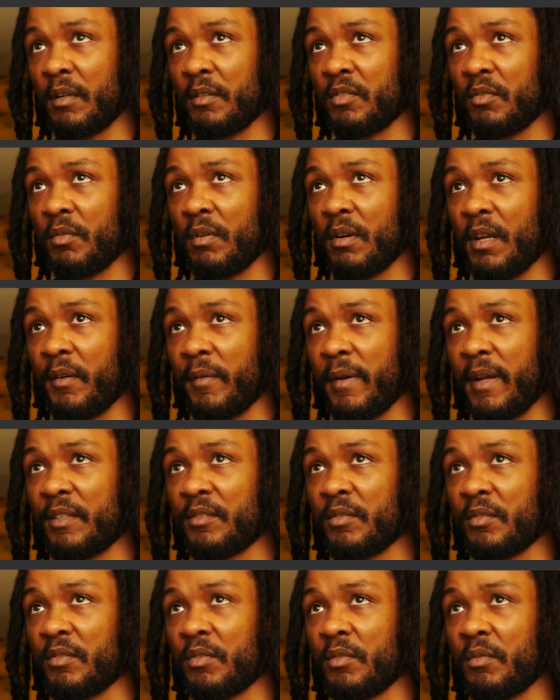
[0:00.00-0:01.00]
To our
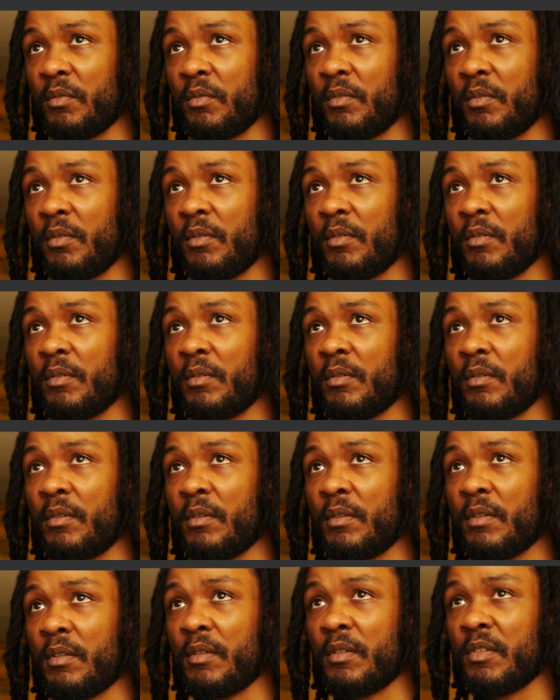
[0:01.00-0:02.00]
eraser tool,
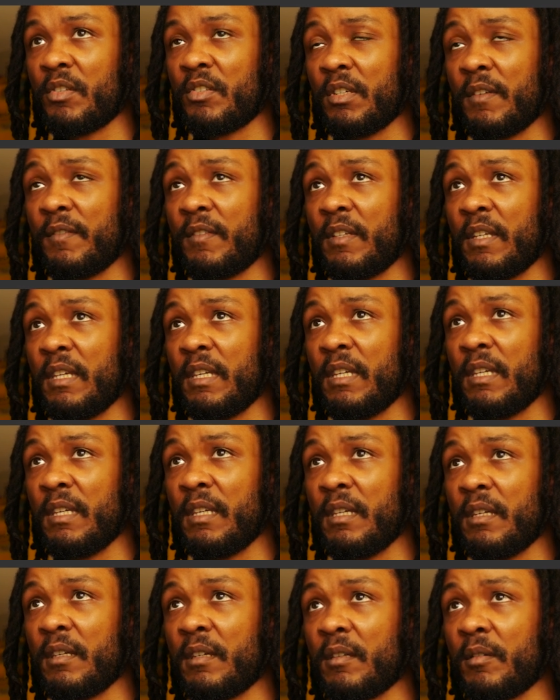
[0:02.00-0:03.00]
Shift
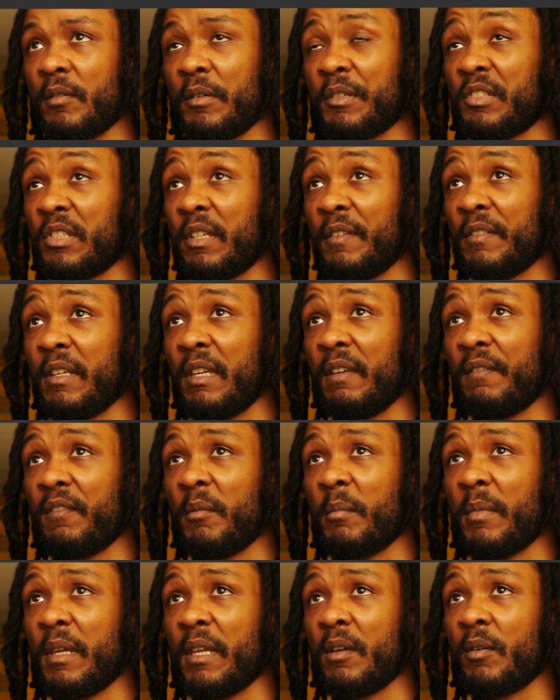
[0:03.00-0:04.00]
E. Well, Shift E
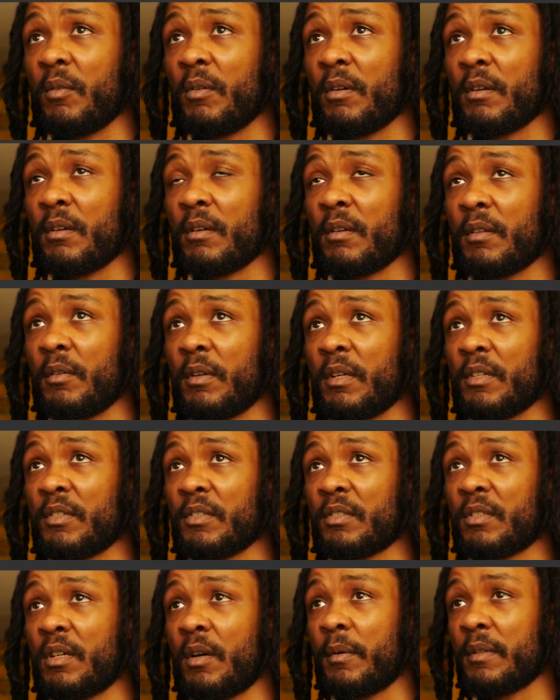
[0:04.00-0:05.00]
for me, or you could
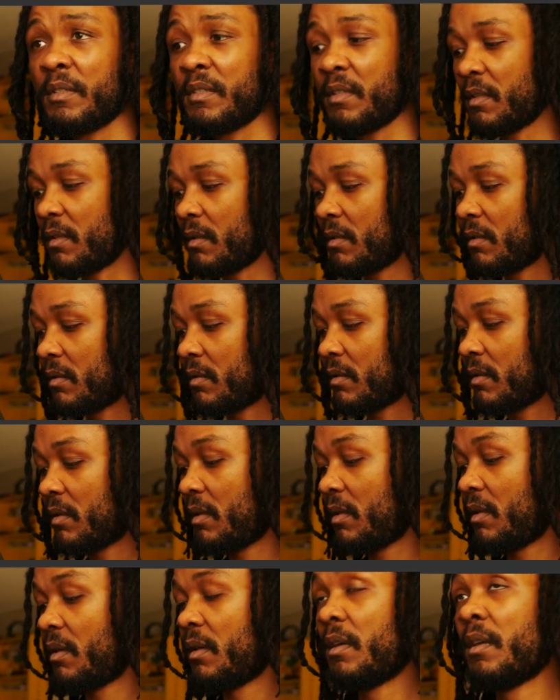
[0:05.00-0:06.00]
just go into the
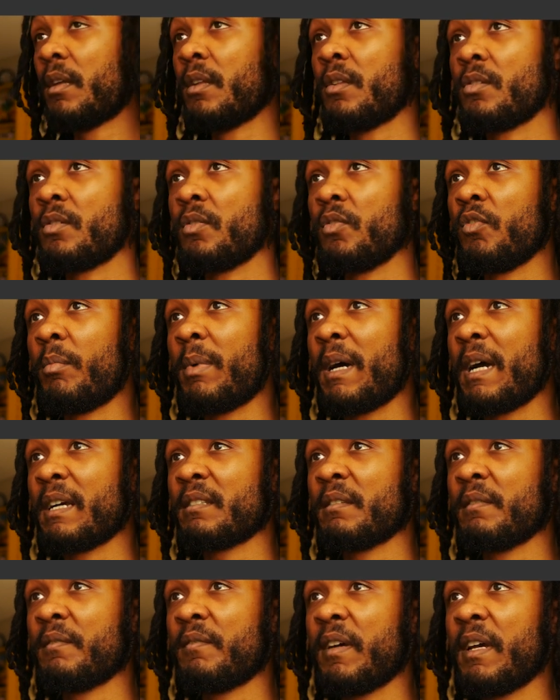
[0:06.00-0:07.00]

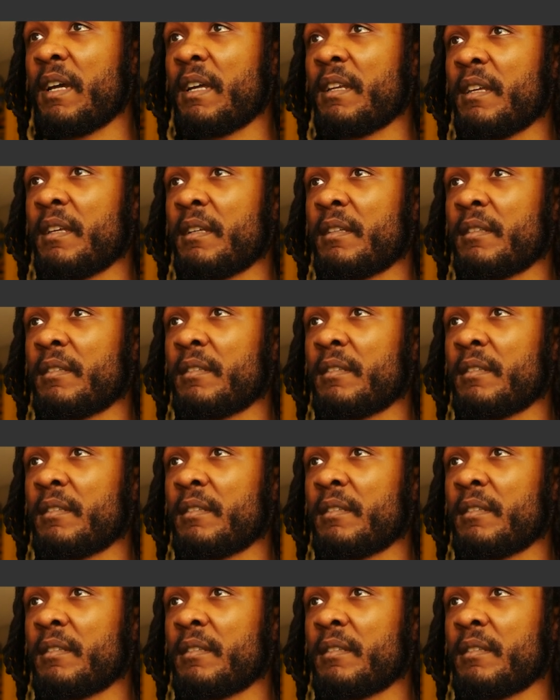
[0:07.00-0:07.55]
toolbox and find it.